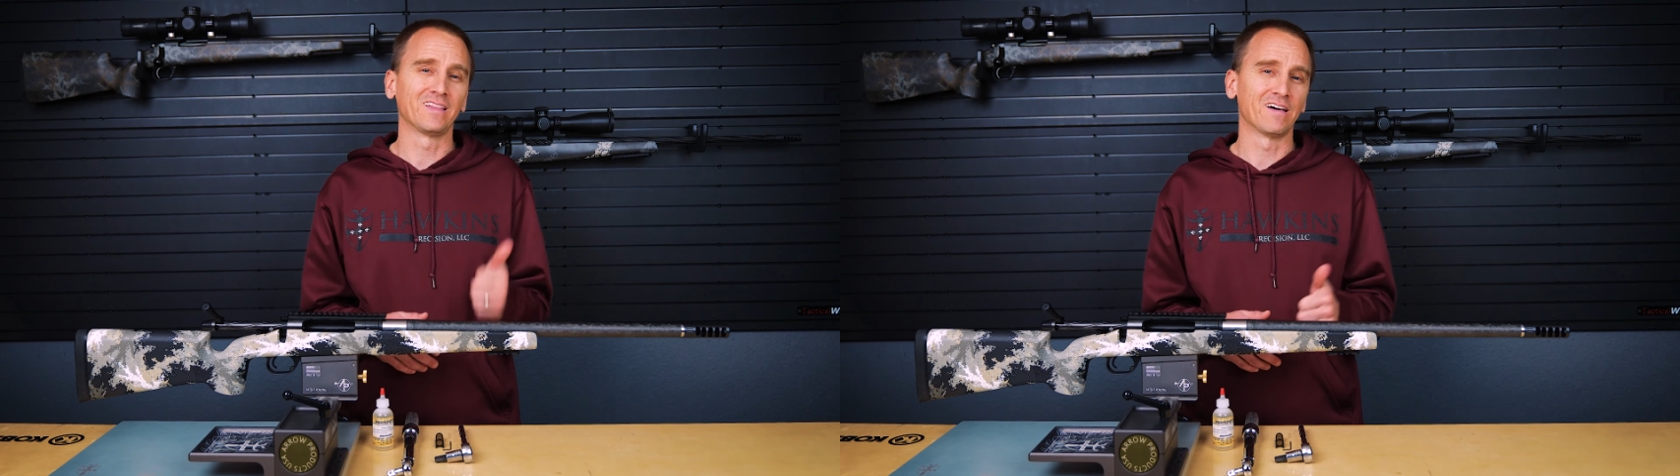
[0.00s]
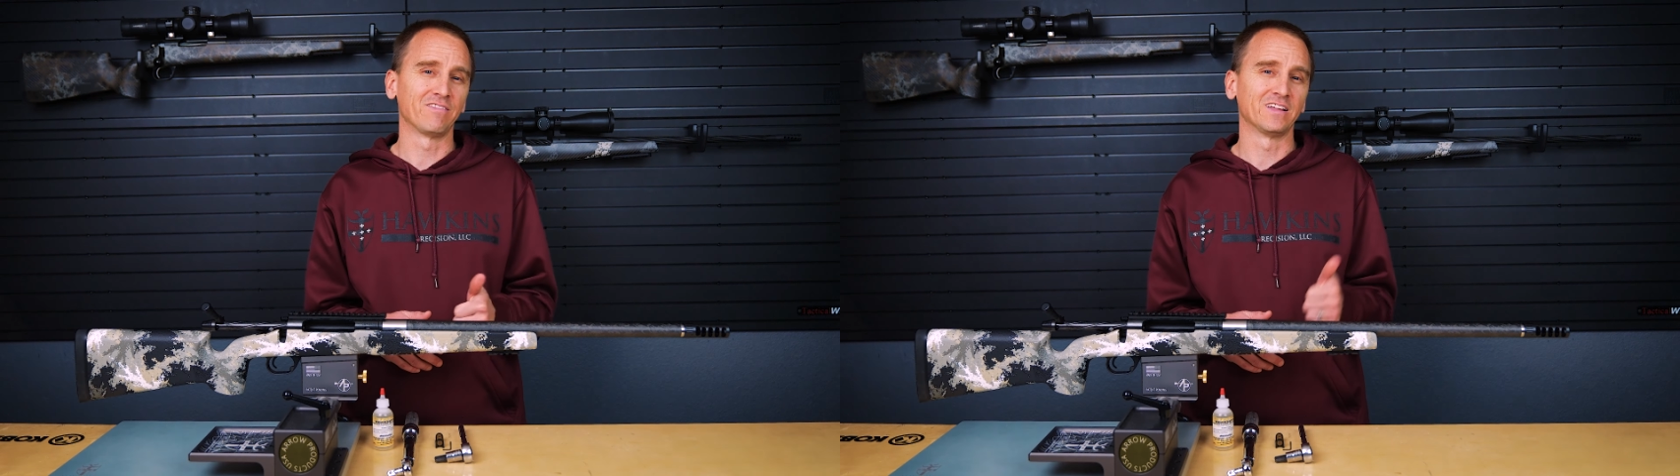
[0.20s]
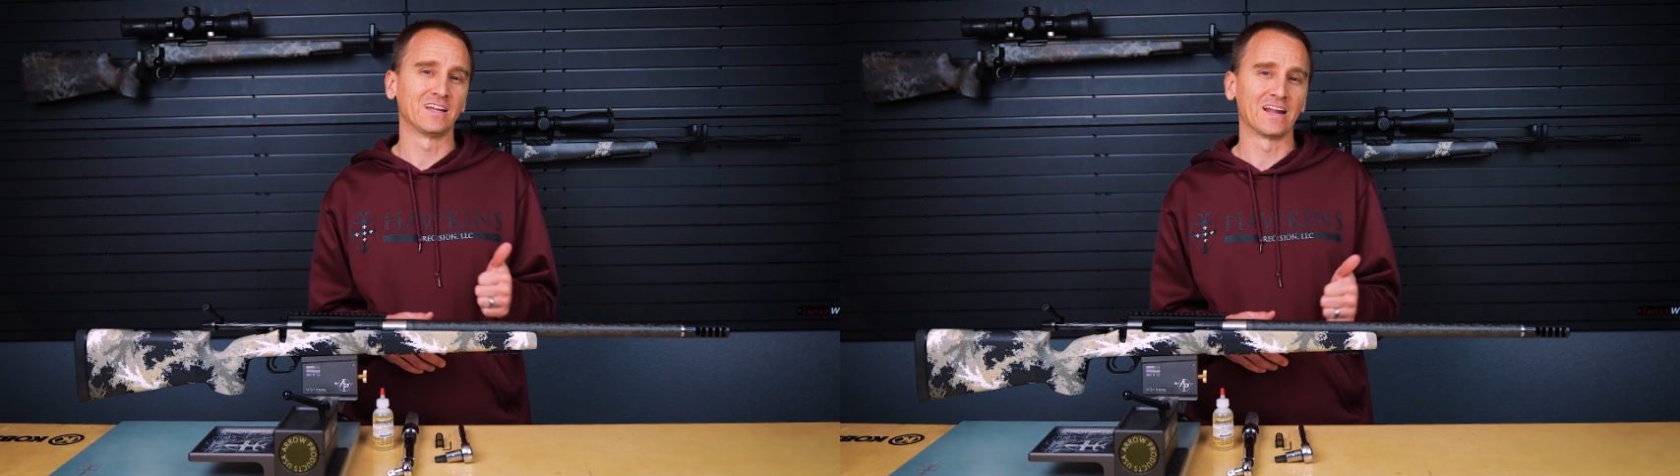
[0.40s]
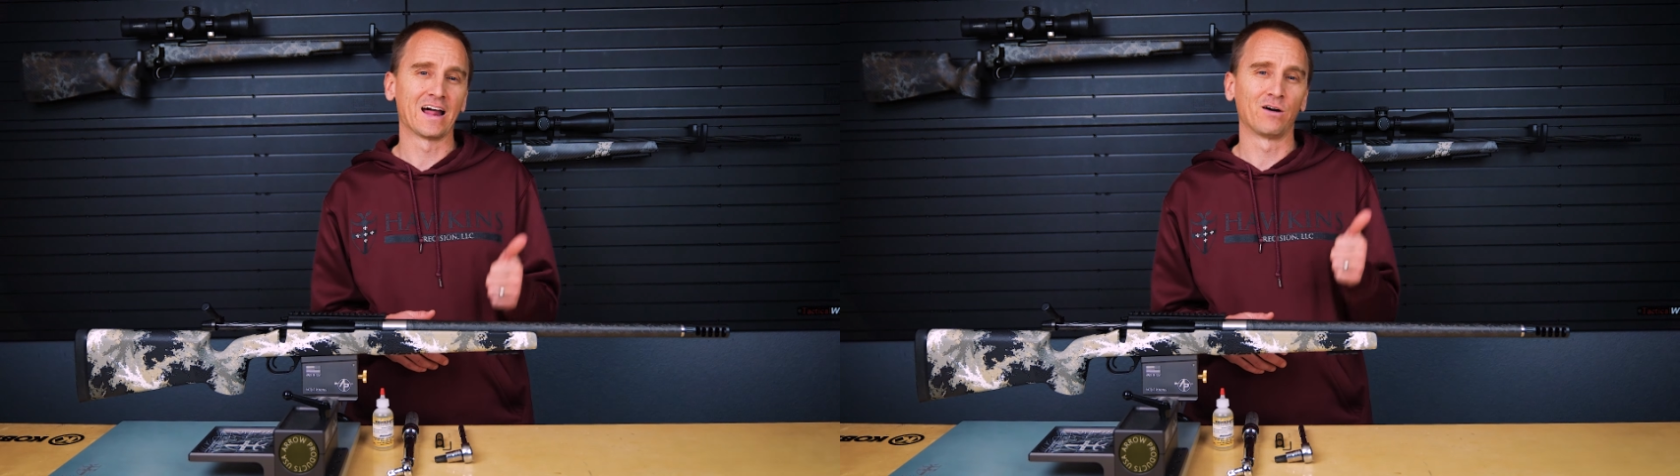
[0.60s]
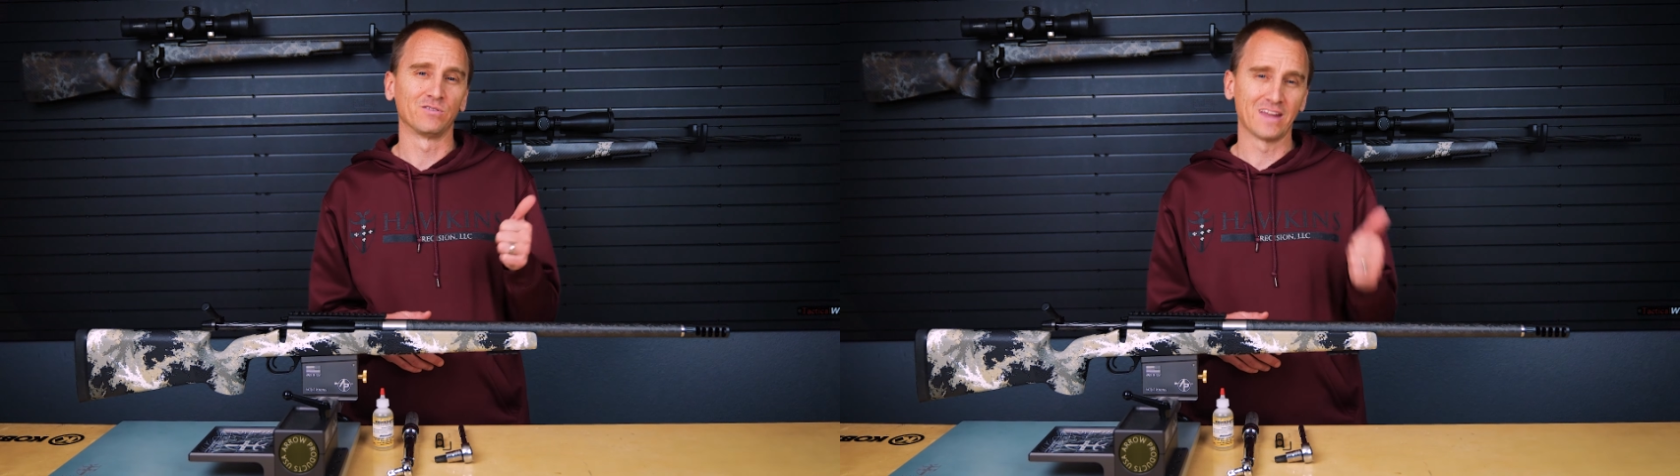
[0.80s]
leveling it
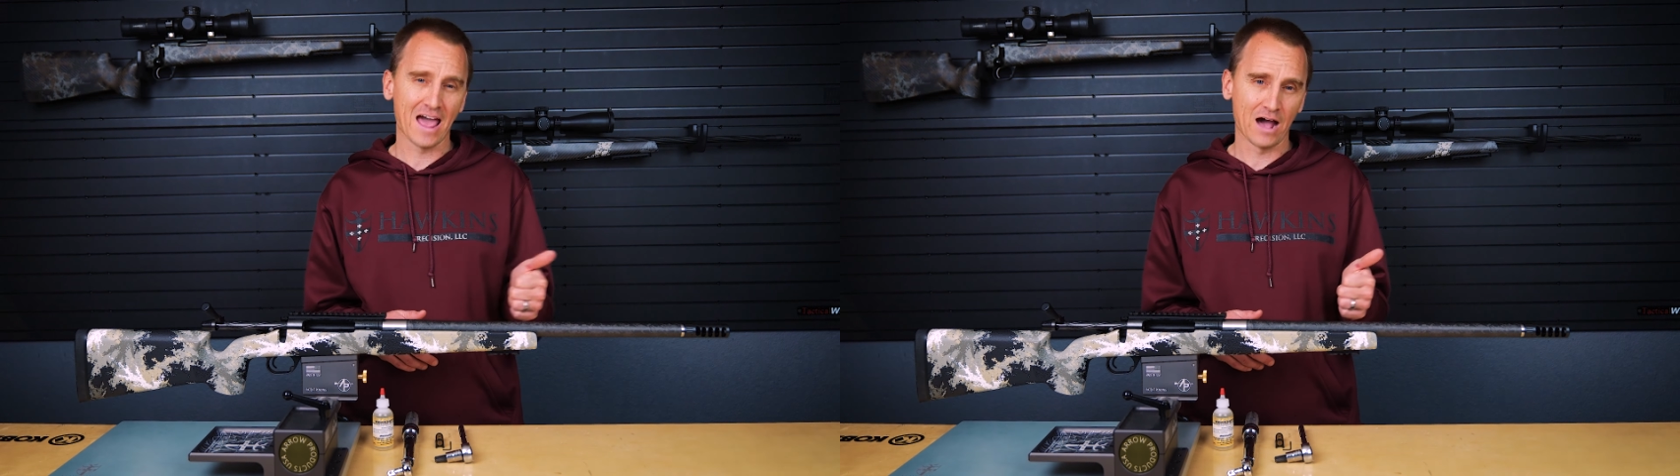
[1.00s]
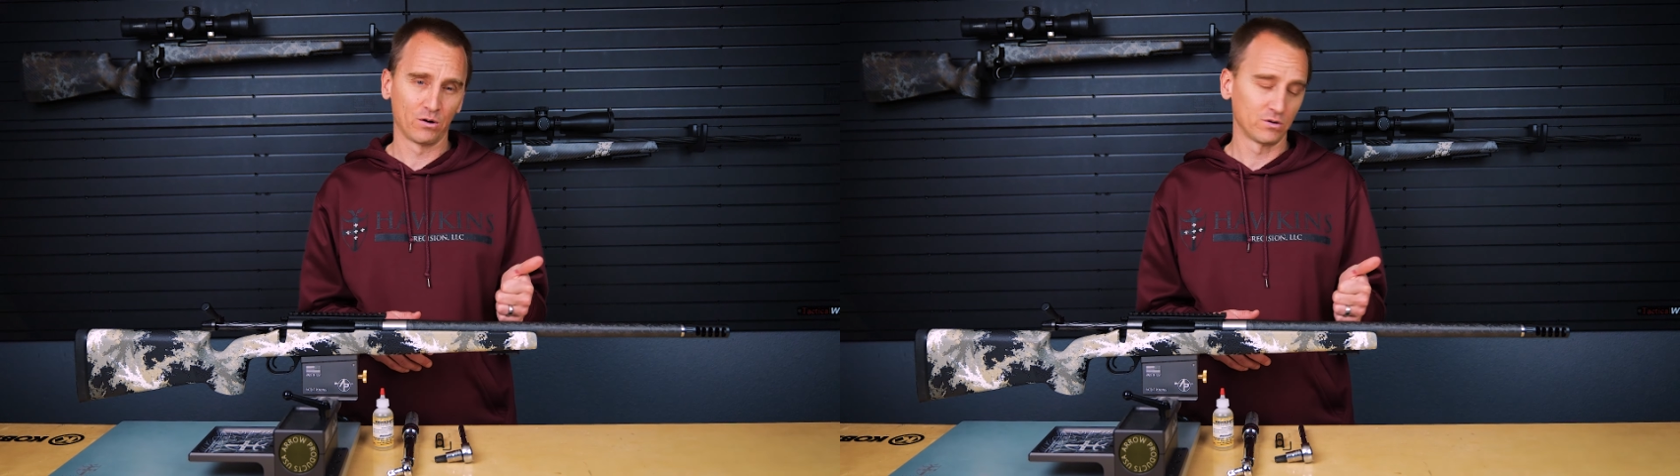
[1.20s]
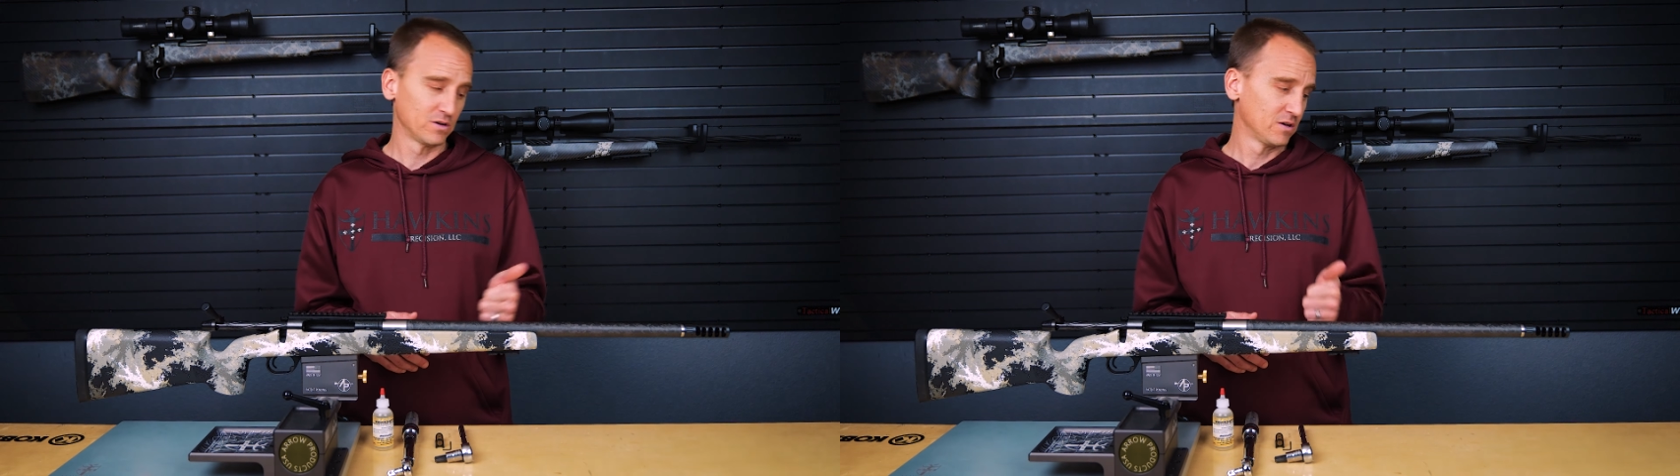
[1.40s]
out now.